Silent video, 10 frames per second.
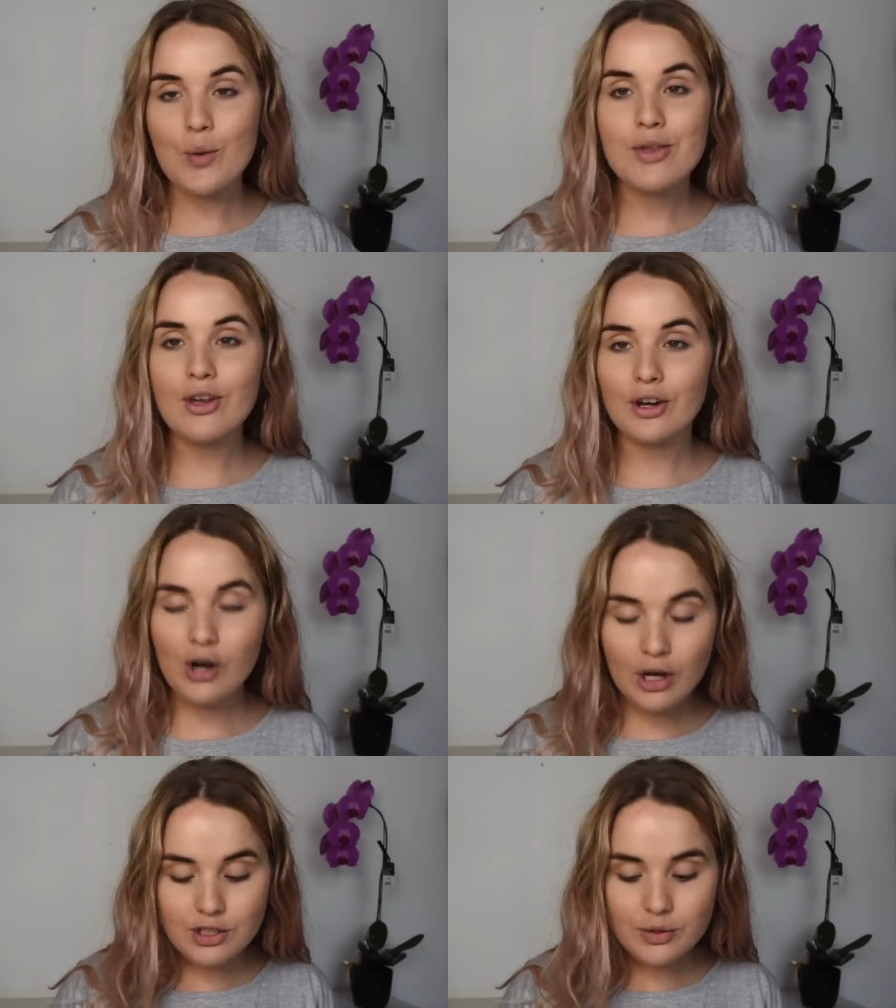with a
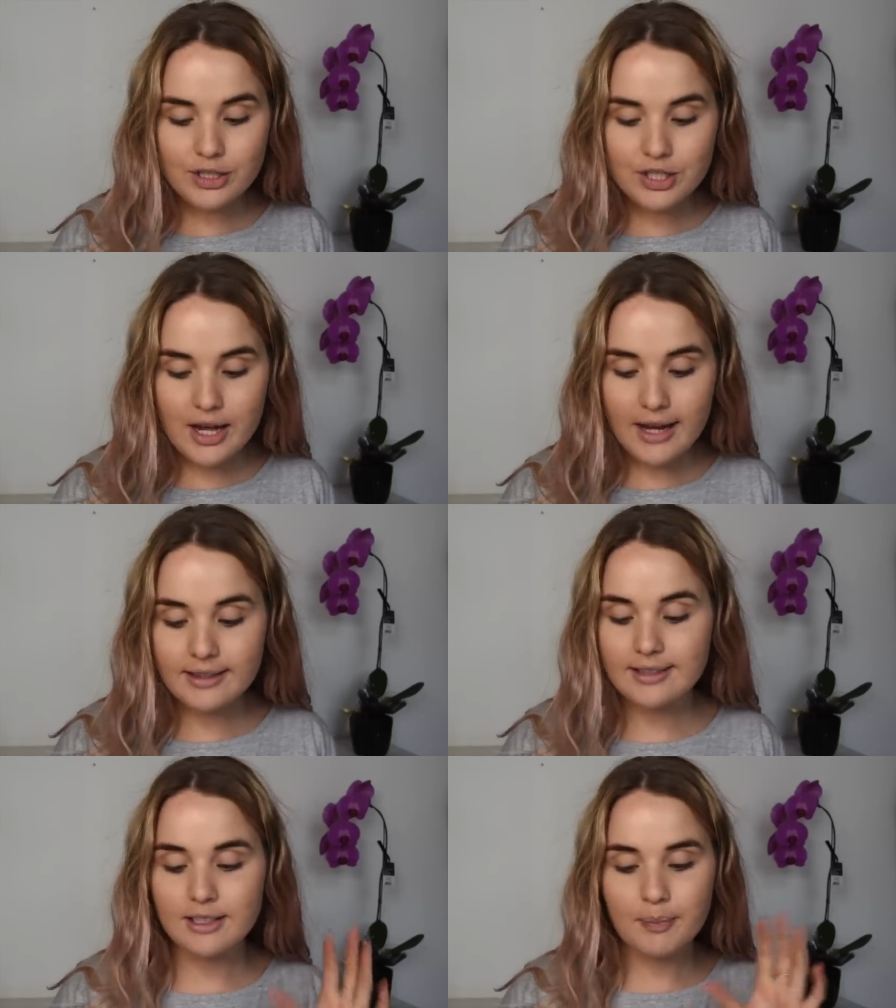contour shade,
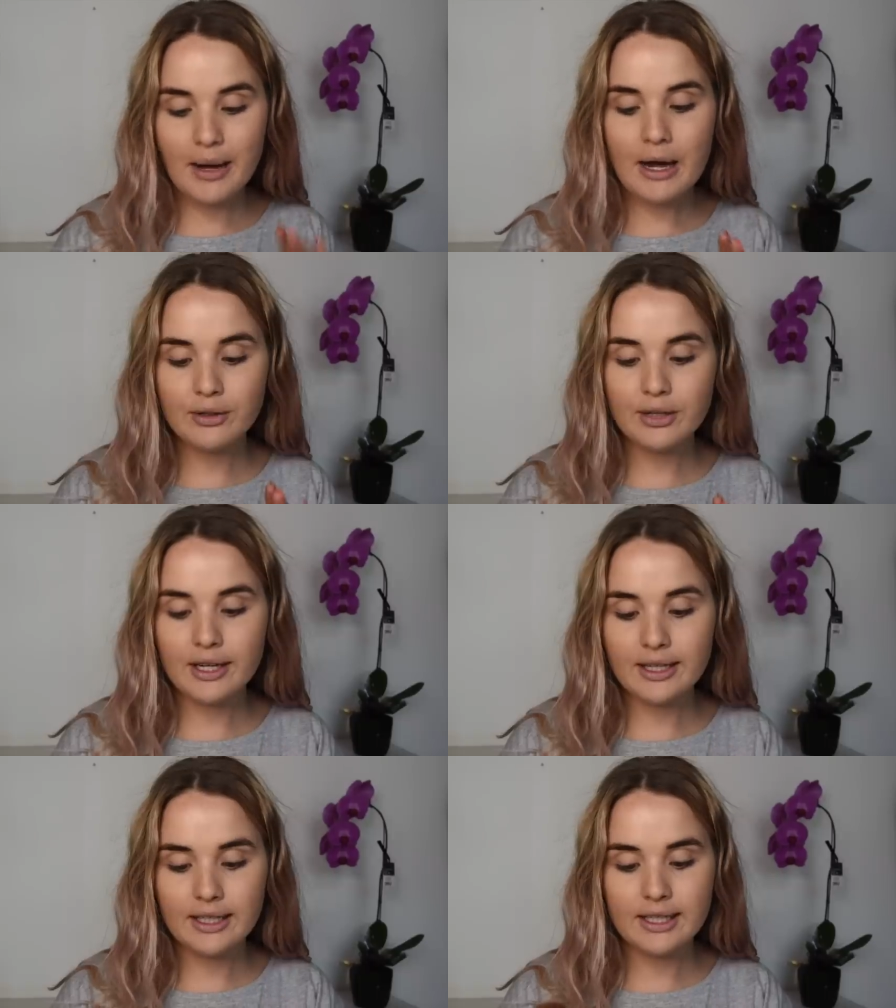this is a powder,
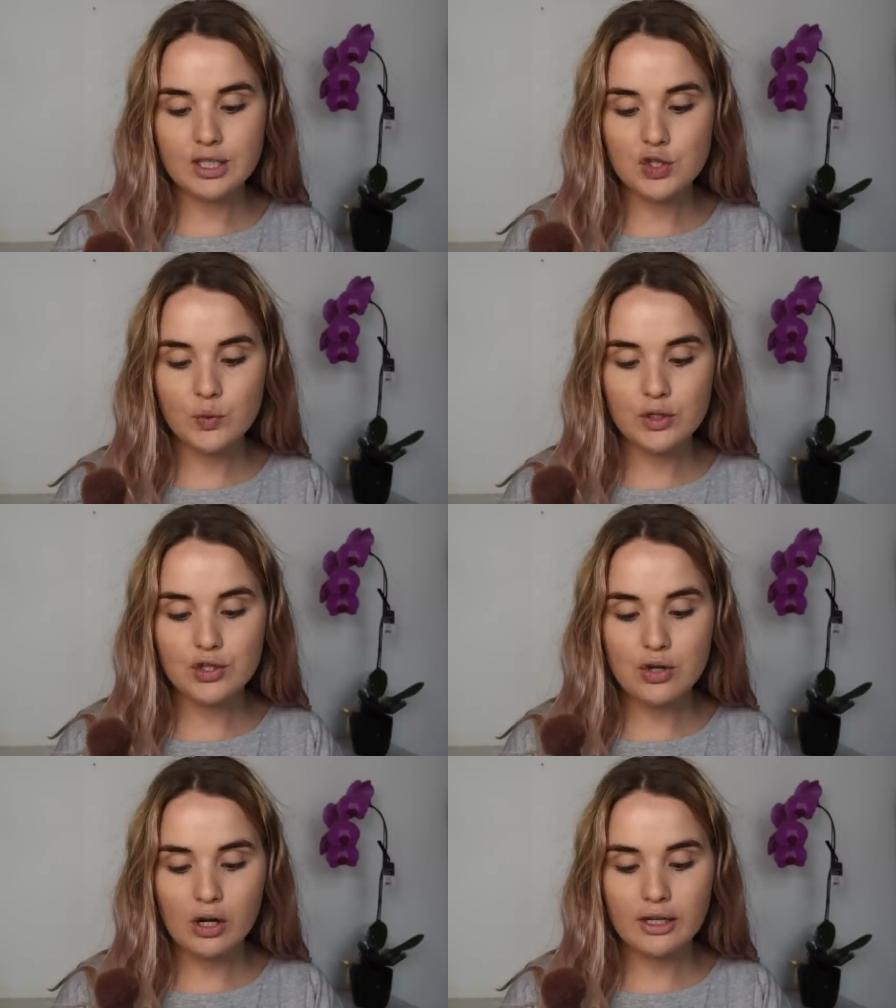it is Swiss
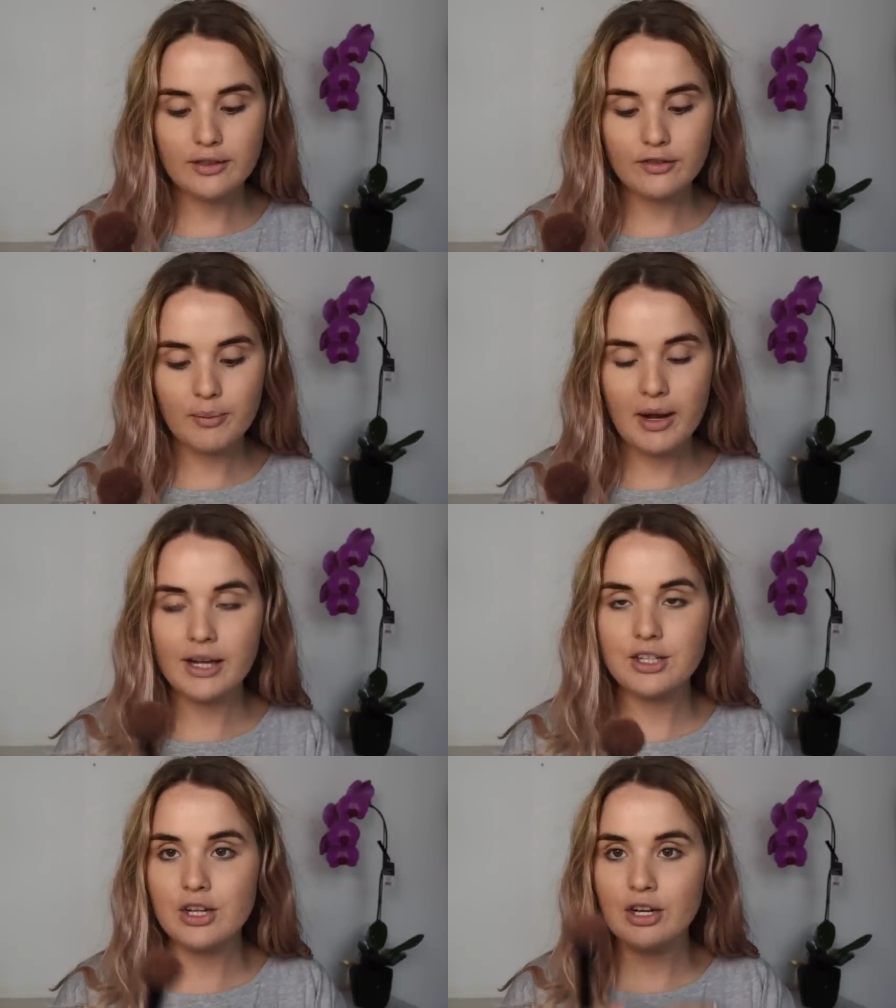Chocolate from
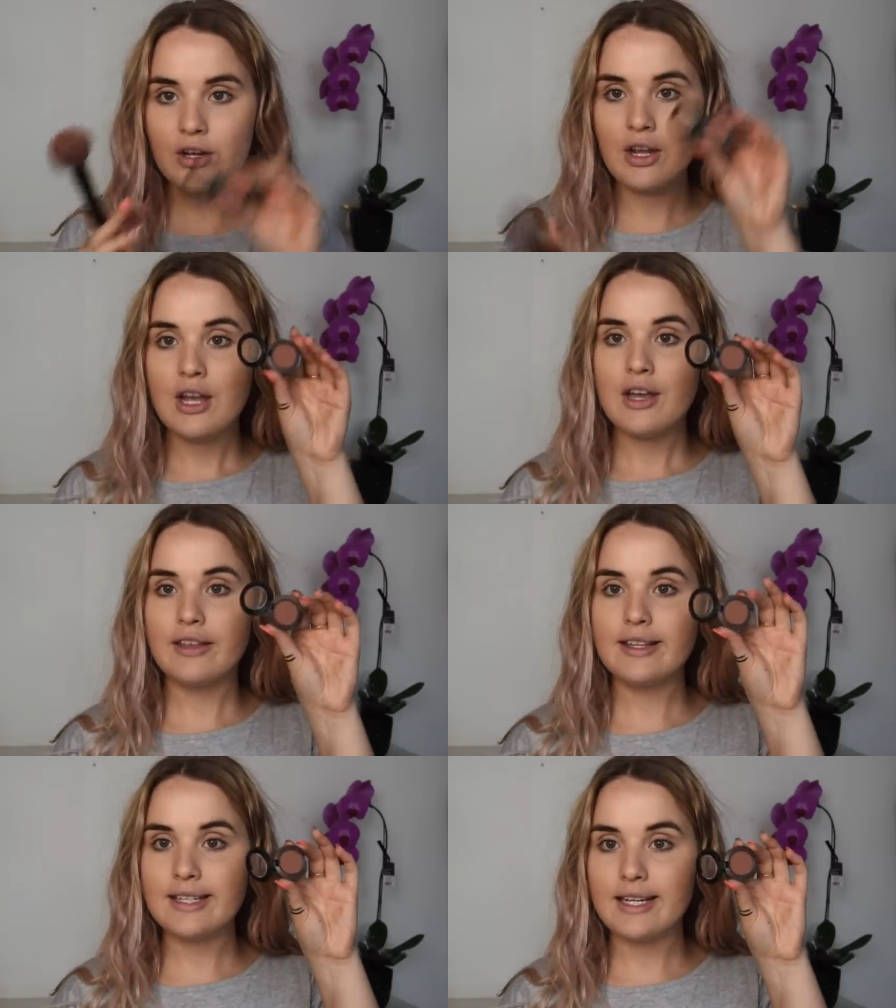eyeshadow.
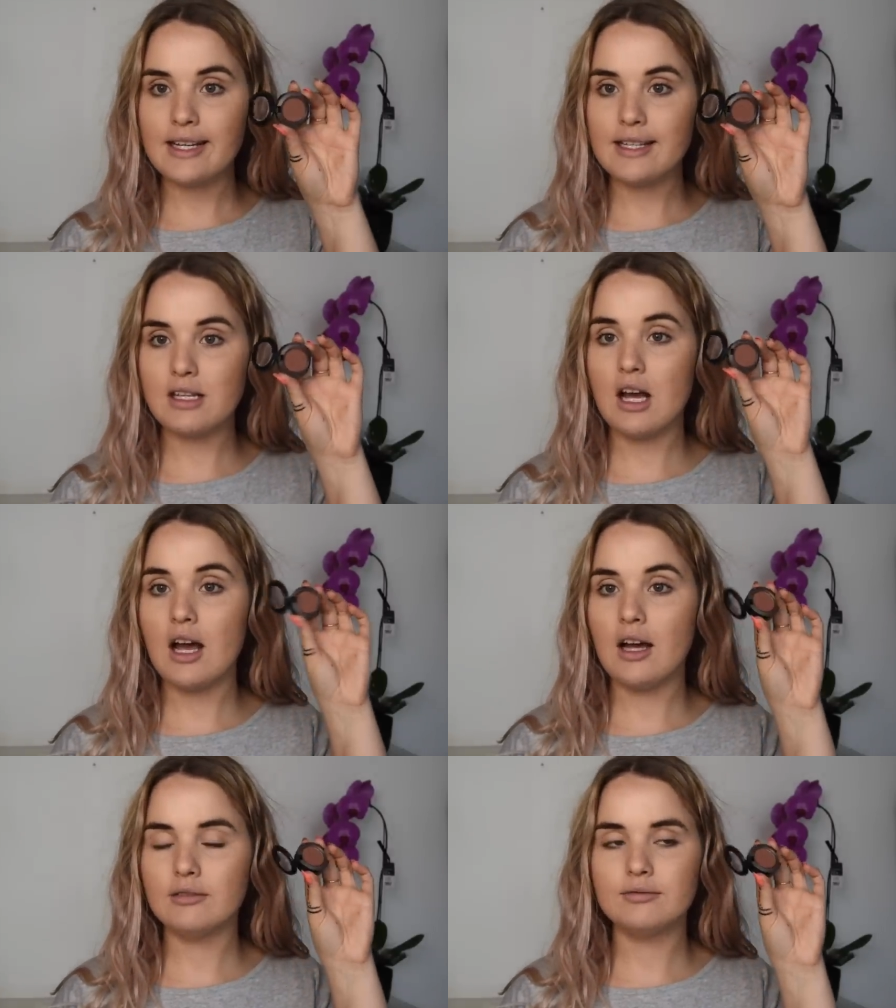This is a